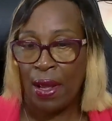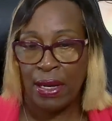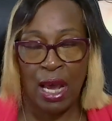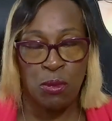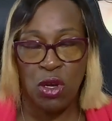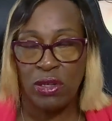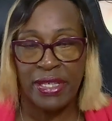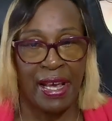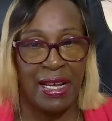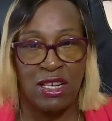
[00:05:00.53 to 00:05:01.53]
Now, I'm not
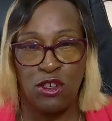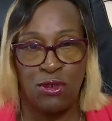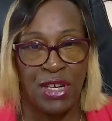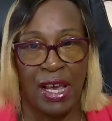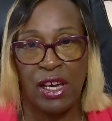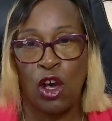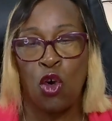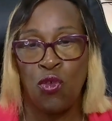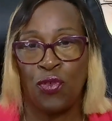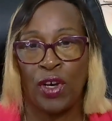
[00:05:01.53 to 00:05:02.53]
saying you take
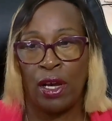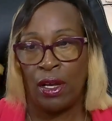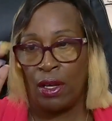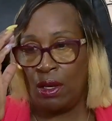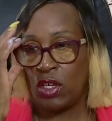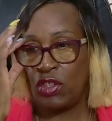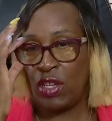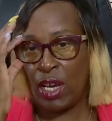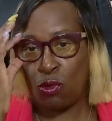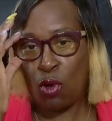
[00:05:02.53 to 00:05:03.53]
over
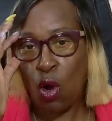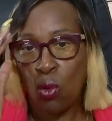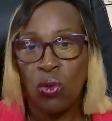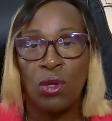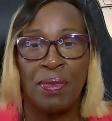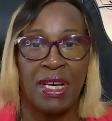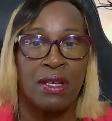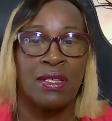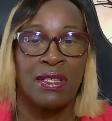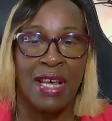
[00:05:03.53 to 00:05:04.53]
their role,
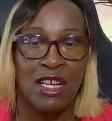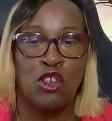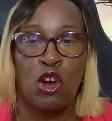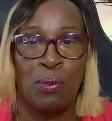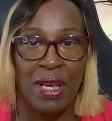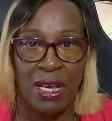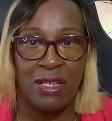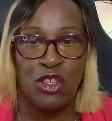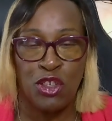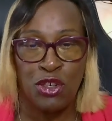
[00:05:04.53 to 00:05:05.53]
because their job
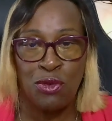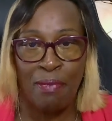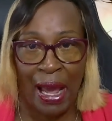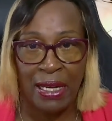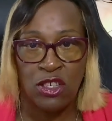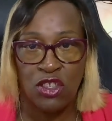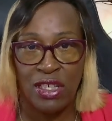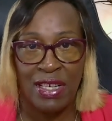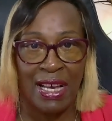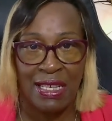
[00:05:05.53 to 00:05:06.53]
is to manage the
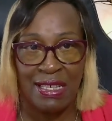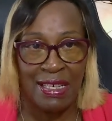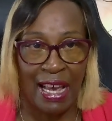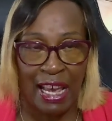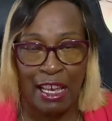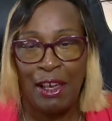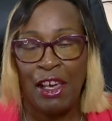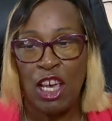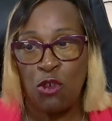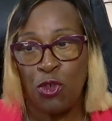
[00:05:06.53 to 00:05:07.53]
day-to-day
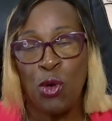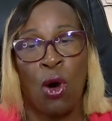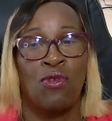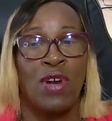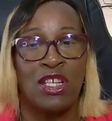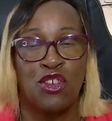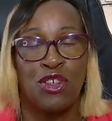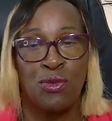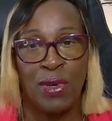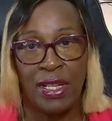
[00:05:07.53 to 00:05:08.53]
if you are
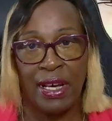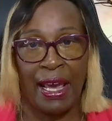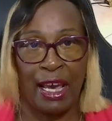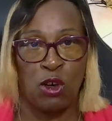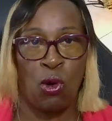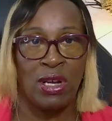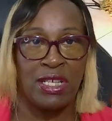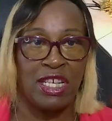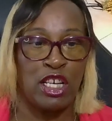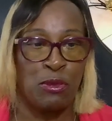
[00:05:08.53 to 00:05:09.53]
registered with the Care
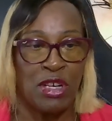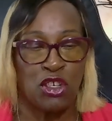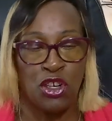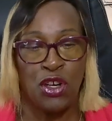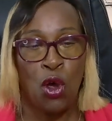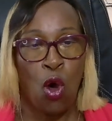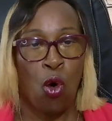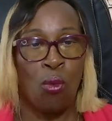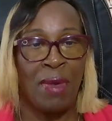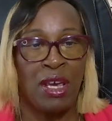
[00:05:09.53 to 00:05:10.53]
Quality Commission,
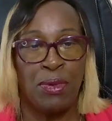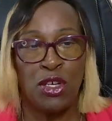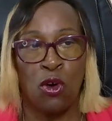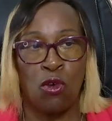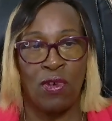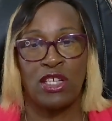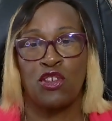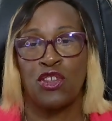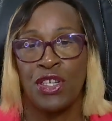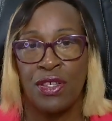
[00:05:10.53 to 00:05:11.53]
or maybe you're
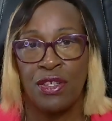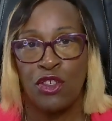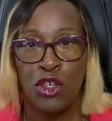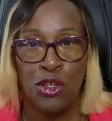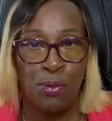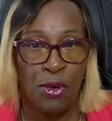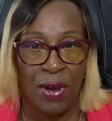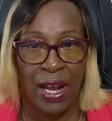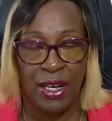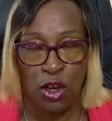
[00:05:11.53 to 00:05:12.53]
registered to
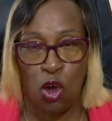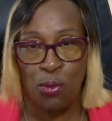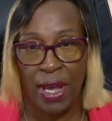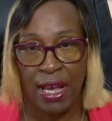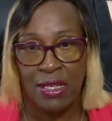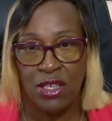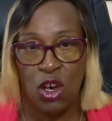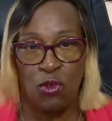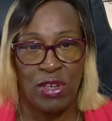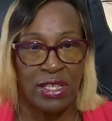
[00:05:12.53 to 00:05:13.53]
provide a home care
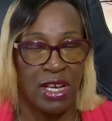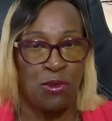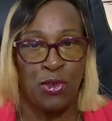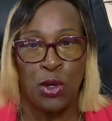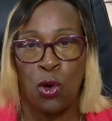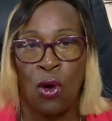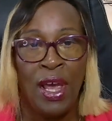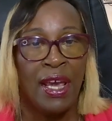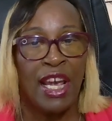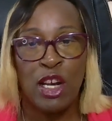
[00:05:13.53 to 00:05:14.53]
service if you're
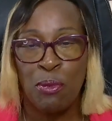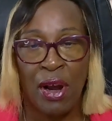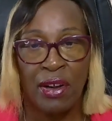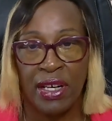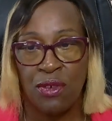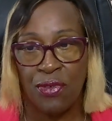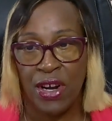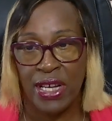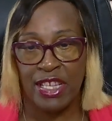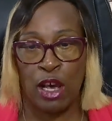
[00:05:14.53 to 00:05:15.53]
in America, for
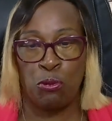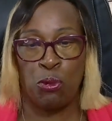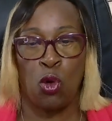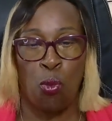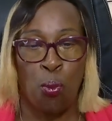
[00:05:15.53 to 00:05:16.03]
example.